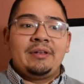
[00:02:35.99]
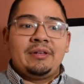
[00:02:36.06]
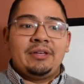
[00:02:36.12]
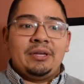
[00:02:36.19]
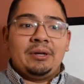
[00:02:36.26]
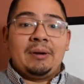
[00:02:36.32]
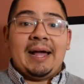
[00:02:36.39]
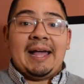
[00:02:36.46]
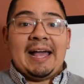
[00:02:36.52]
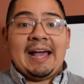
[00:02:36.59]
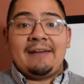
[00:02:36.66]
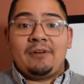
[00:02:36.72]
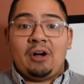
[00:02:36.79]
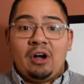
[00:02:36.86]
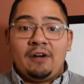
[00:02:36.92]
you know, I
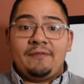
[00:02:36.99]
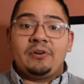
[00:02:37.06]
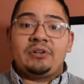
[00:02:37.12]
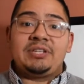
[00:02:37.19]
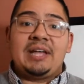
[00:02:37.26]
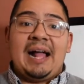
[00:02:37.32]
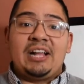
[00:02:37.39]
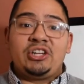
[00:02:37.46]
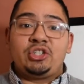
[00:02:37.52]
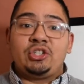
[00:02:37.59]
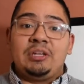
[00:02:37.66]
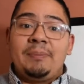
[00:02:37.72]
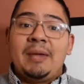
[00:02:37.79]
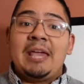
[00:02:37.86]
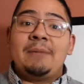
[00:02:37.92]
have offered to actually
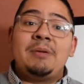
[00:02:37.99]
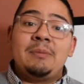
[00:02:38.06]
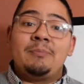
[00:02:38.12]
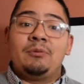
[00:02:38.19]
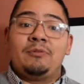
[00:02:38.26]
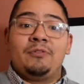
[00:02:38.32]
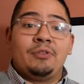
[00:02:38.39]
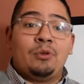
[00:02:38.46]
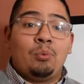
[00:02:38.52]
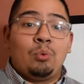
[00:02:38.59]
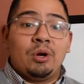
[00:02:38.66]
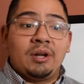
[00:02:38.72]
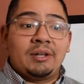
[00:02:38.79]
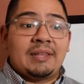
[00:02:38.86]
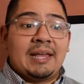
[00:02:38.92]
pay people for the
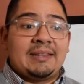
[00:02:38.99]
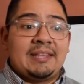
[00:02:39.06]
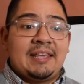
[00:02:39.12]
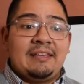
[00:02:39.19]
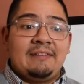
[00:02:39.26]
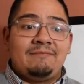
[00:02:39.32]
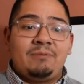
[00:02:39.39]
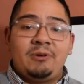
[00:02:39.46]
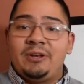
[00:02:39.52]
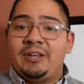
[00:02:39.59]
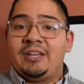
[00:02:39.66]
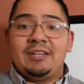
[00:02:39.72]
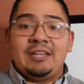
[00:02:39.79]
work that they've put in,